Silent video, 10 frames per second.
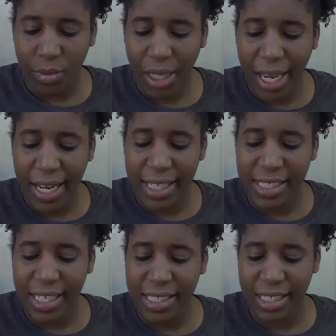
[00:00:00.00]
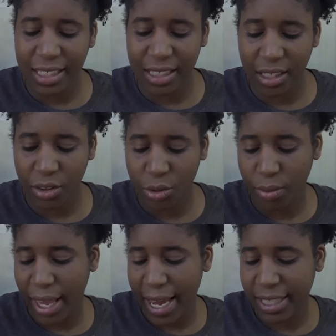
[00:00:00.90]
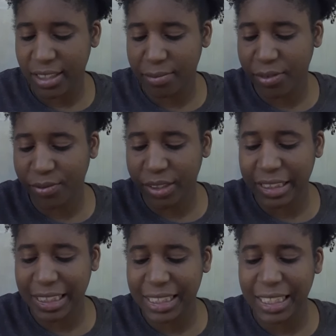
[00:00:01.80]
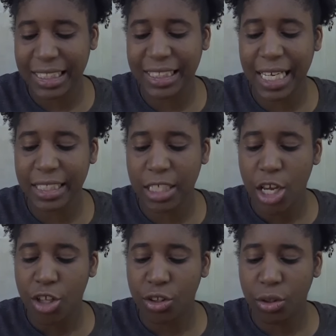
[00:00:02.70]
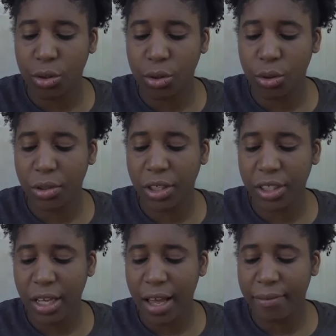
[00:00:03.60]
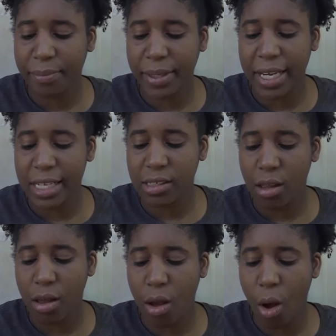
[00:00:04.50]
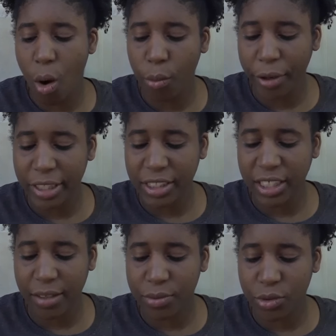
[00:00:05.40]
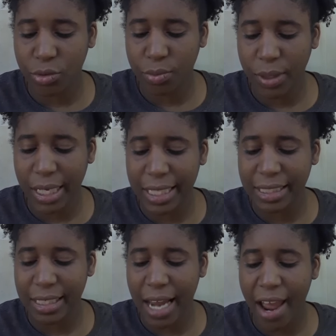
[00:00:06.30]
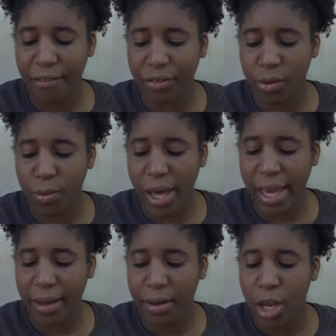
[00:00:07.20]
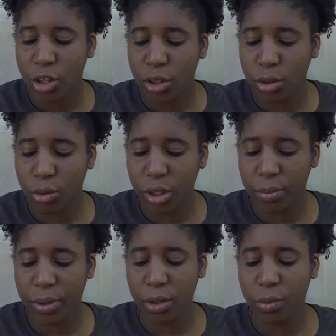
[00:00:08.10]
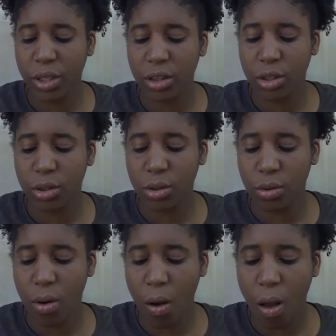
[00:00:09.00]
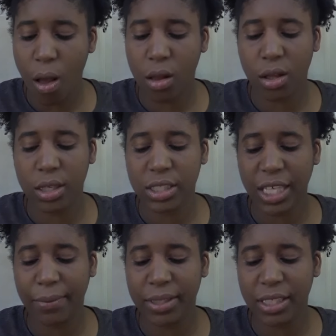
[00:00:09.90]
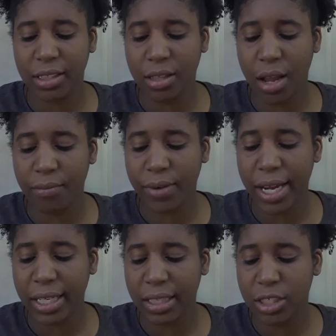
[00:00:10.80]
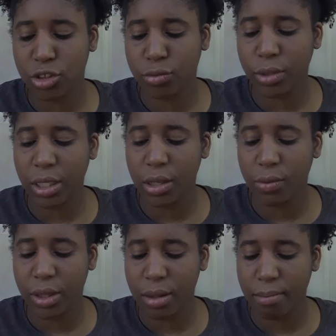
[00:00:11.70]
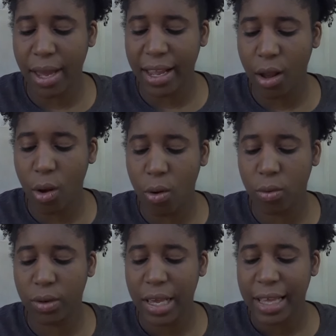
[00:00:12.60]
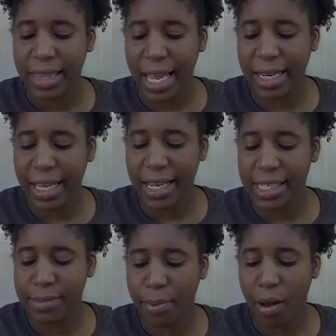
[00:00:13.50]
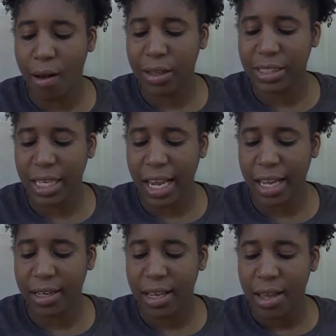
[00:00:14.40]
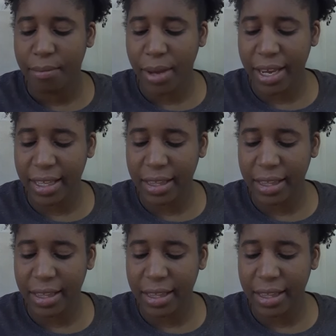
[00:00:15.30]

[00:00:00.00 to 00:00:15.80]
and it says 16 through 18, but verse 16 says, the Lord of peace always gives you peace in every way. The Lord be with you all. 17, I'm writing this greeting with my own, that is Paul's hand. By